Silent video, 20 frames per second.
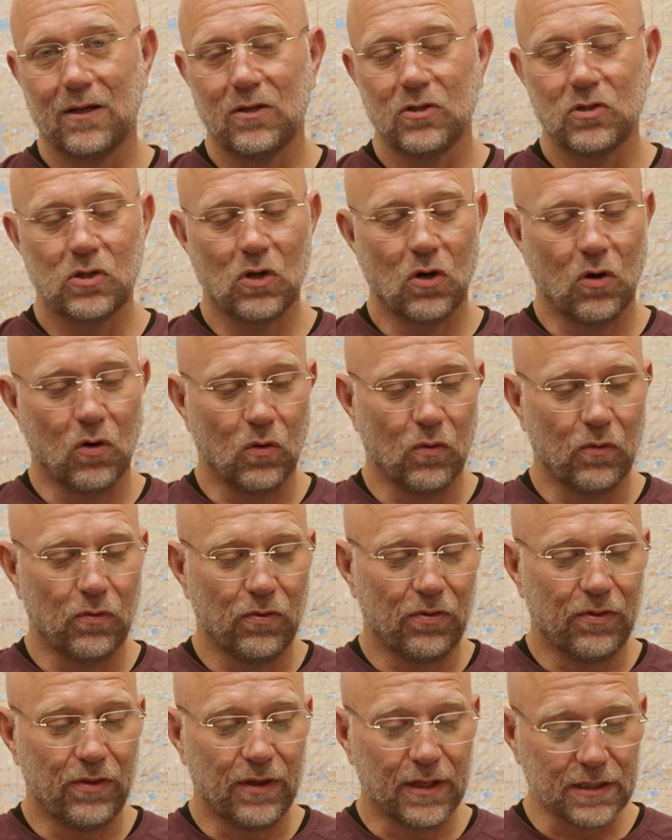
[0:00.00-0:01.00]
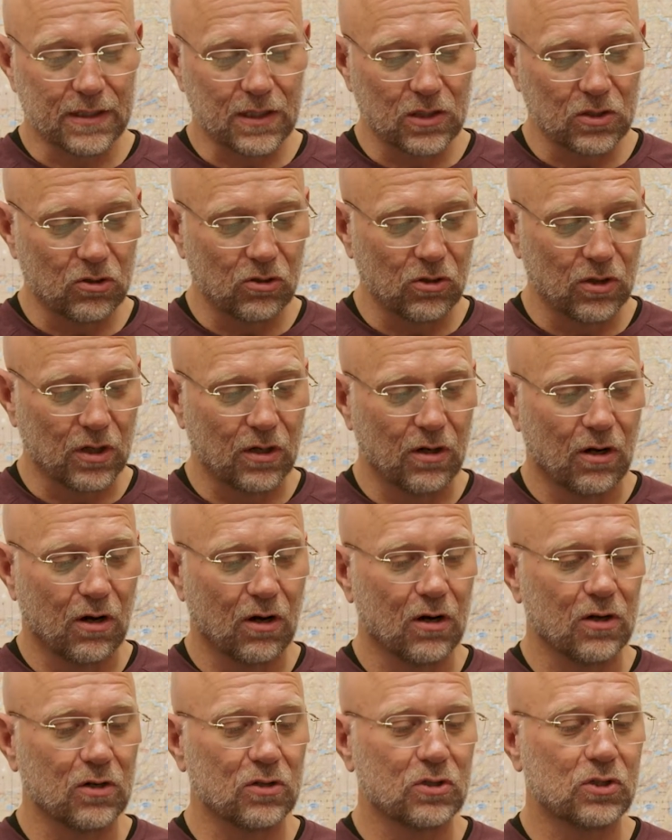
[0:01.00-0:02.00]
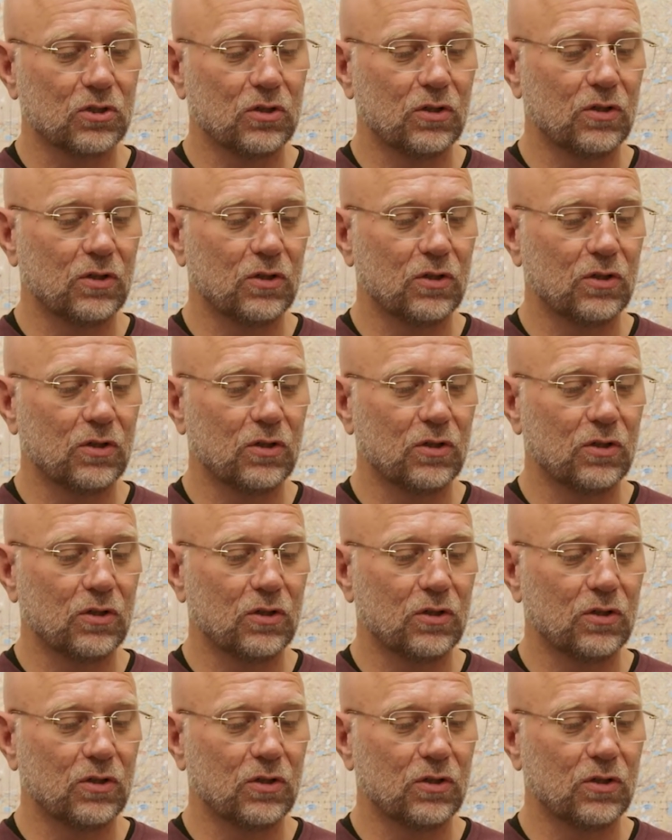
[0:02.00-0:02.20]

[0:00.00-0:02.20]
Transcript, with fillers: So this is looking harsh.